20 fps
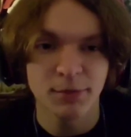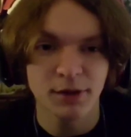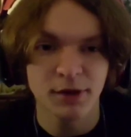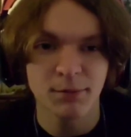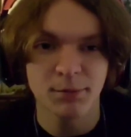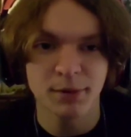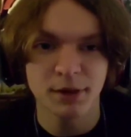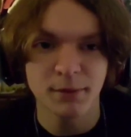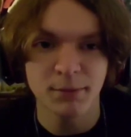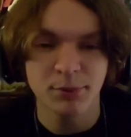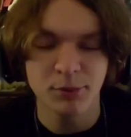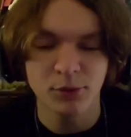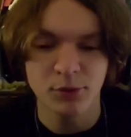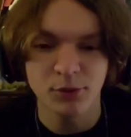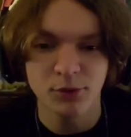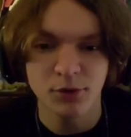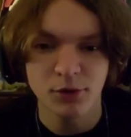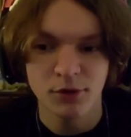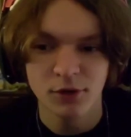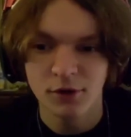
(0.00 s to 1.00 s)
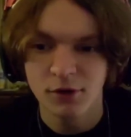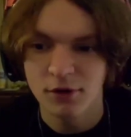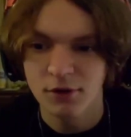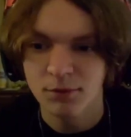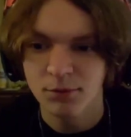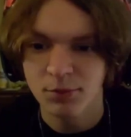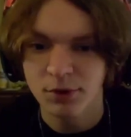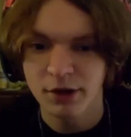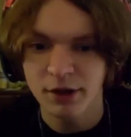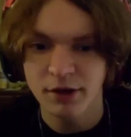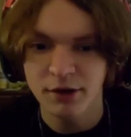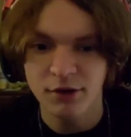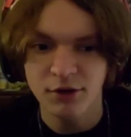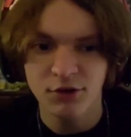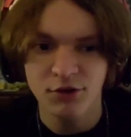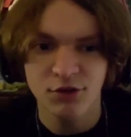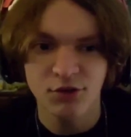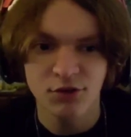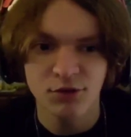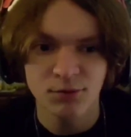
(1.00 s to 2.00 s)
bit of people play
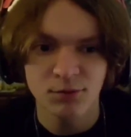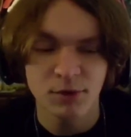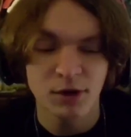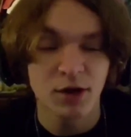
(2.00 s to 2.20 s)
this.